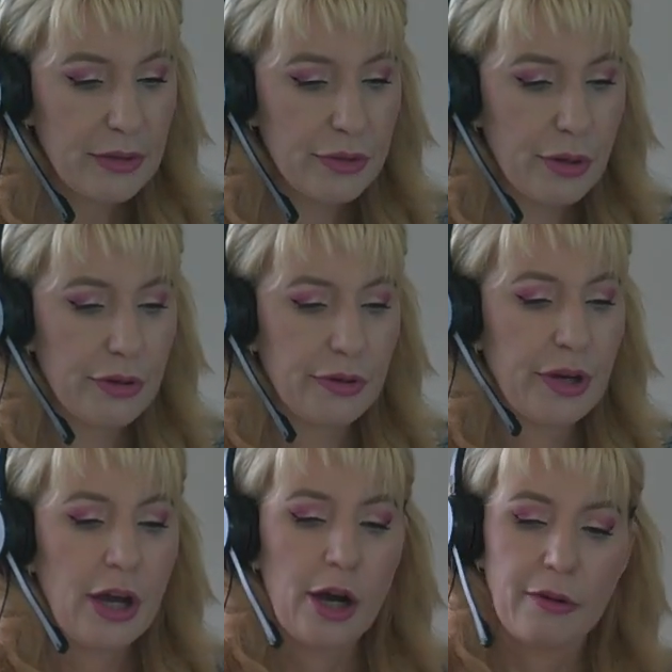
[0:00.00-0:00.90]
So
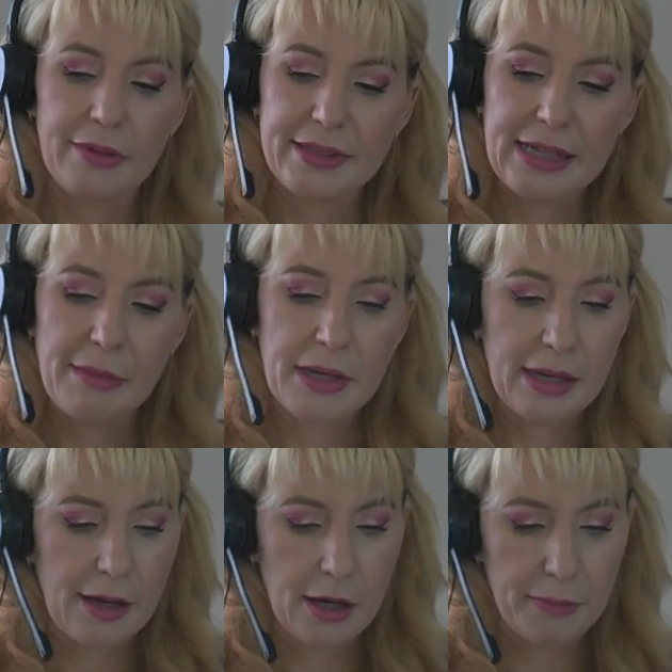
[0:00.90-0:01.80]
what's
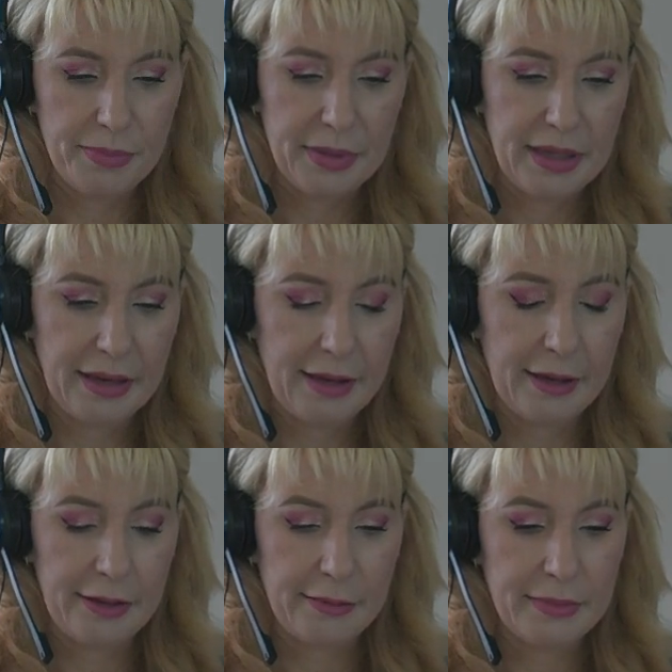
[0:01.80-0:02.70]
coming up
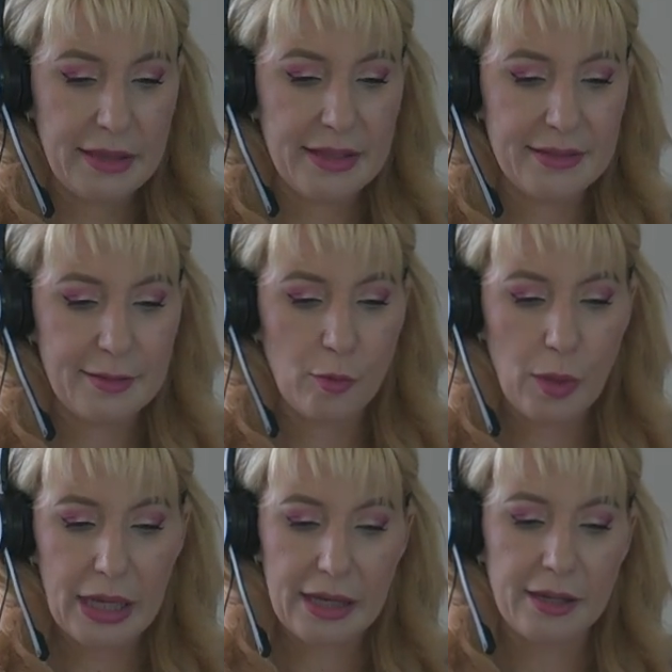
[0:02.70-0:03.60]
this
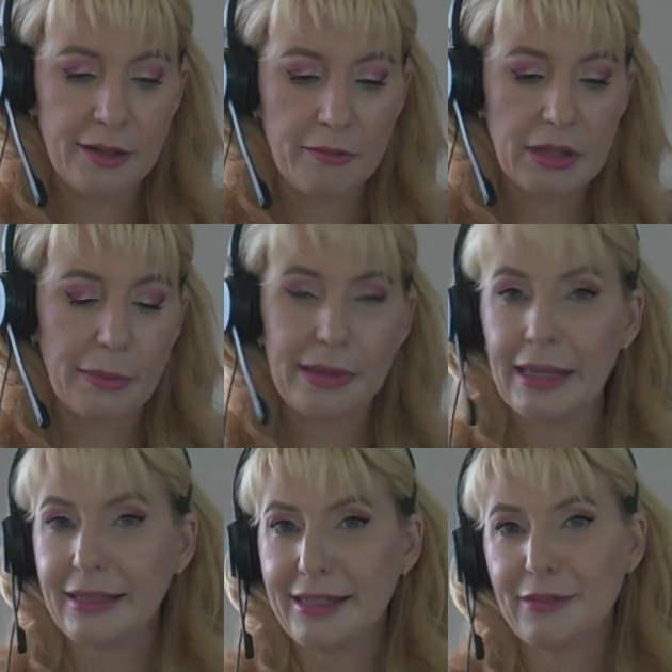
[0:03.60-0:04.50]
week with the
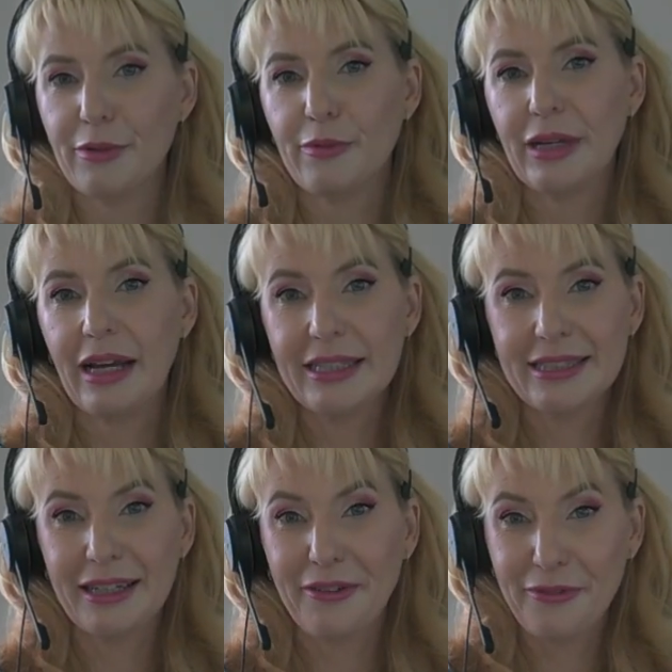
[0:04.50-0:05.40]
planets? Well, we are
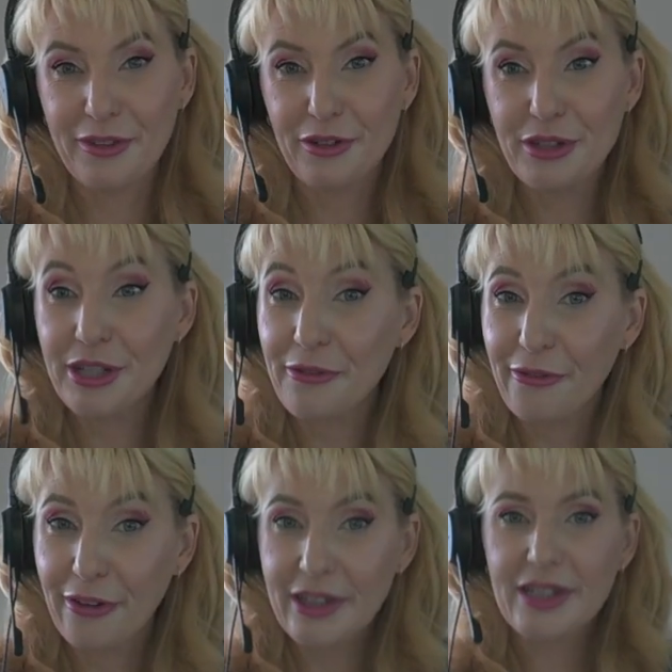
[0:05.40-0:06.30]
starting with the new year
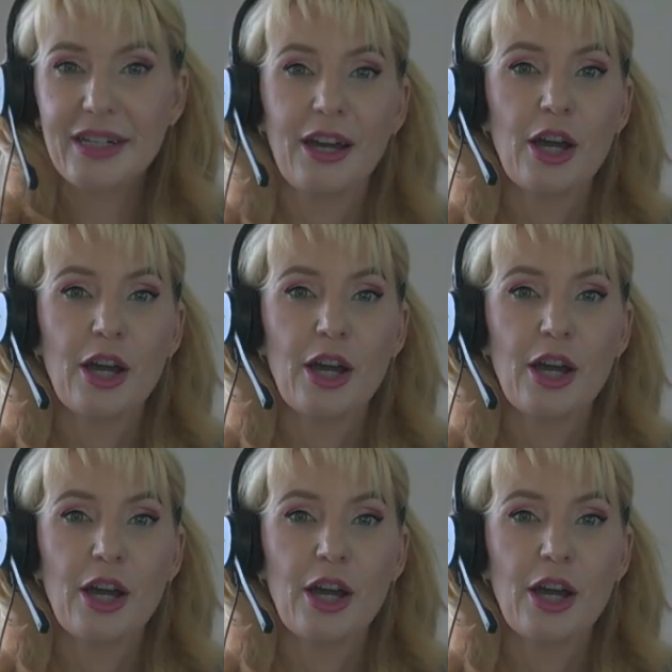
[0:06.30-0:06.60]
fresh.